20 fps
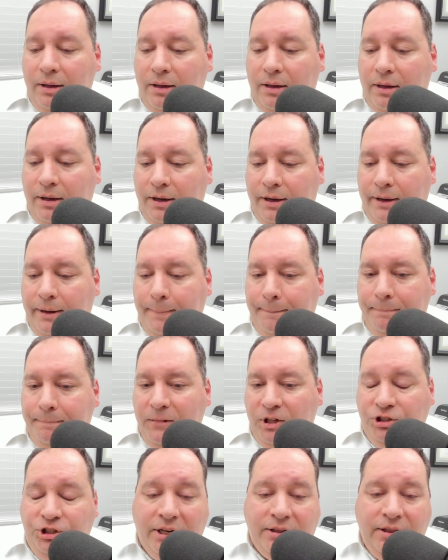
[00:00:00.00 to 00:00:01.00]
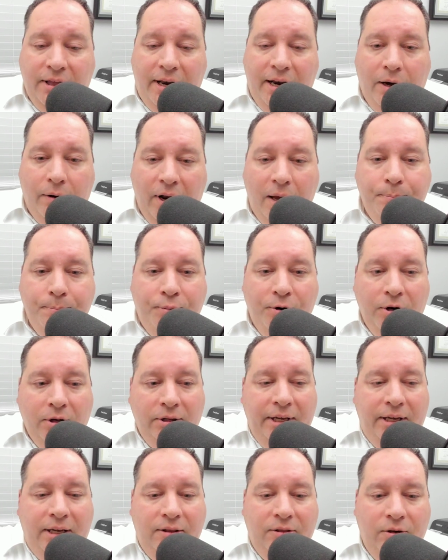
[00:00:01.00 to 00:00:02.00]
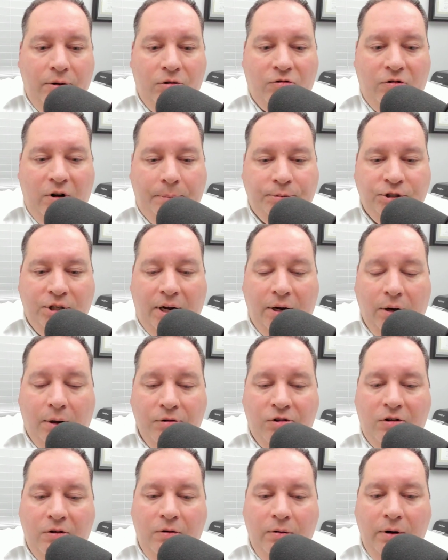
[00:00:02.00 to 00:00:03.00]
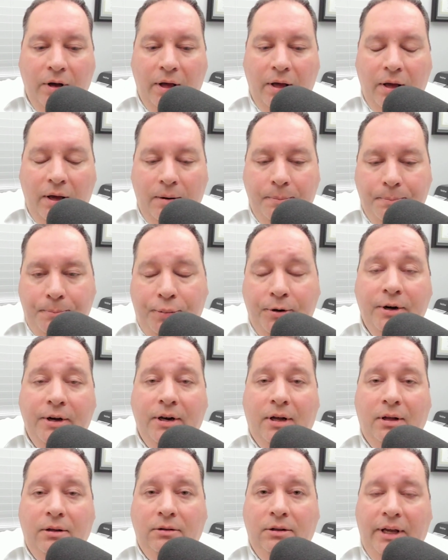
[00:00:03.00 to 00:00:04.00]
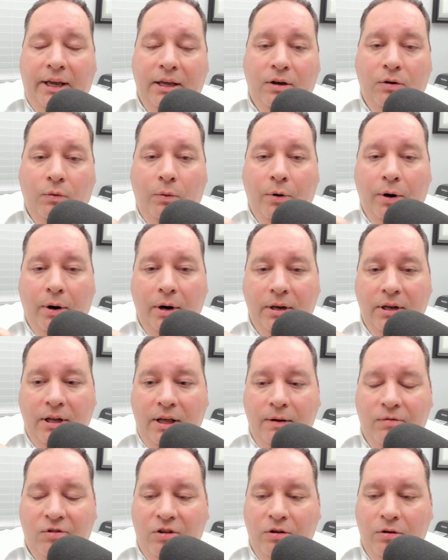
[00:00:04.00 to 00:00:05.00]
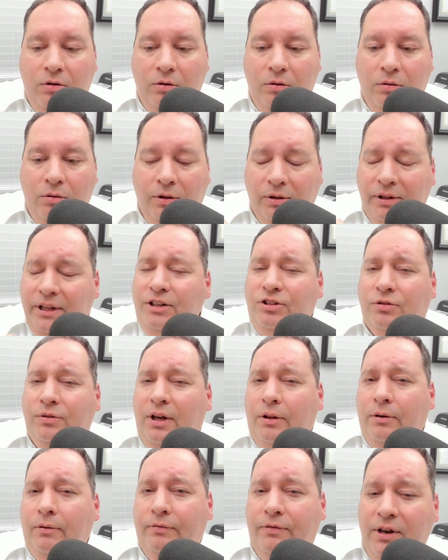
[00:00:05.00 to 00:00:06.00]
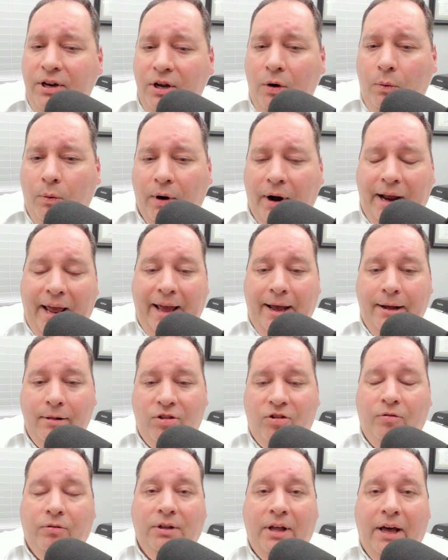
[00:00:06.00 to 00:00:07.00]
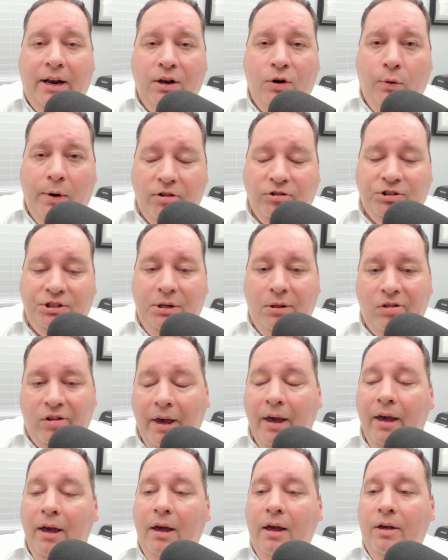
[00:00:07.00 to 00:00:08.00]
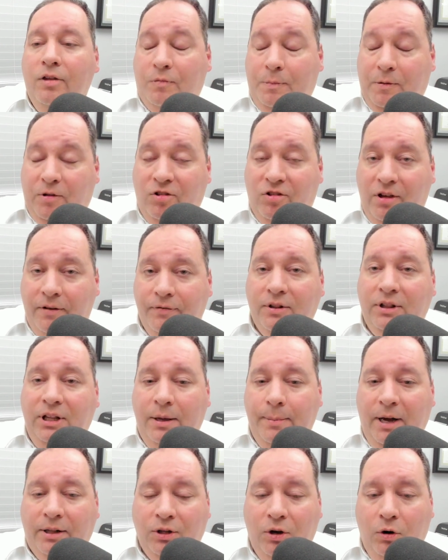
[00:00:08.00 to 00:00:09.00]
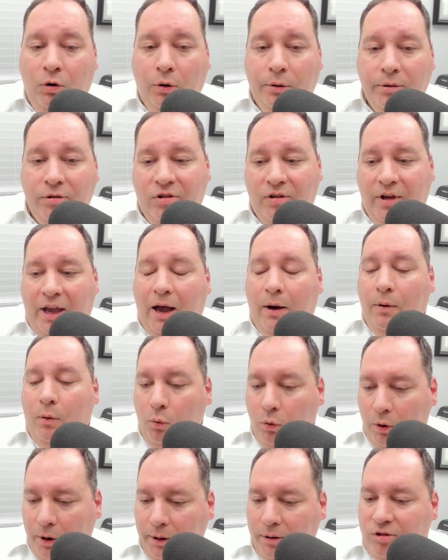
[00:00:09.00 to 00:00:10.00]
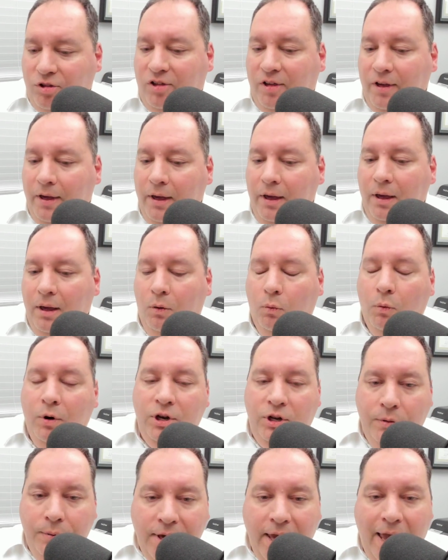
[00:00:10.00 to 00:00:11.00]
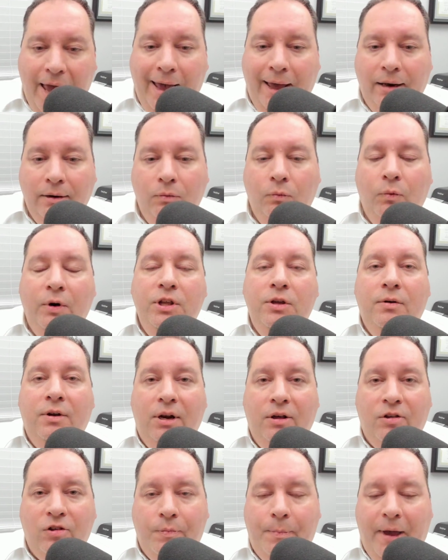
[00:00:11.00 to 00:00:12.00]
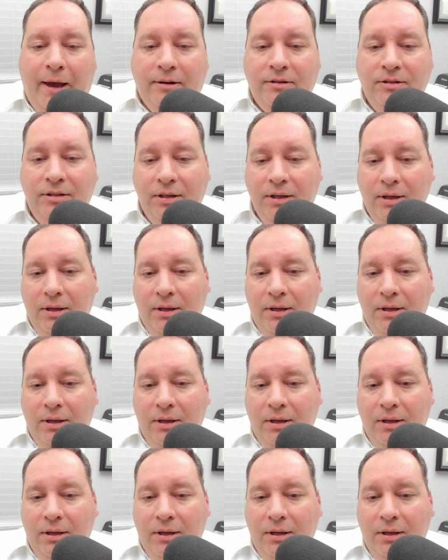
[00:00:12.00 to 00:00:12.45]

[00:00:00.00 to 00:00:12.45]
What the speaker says: MBA. Check that out. I put a link in the description. I also put a link where it gives you the link to another video where I answer a lot of questions specifically about the course, how it works, what you get, what you can expect.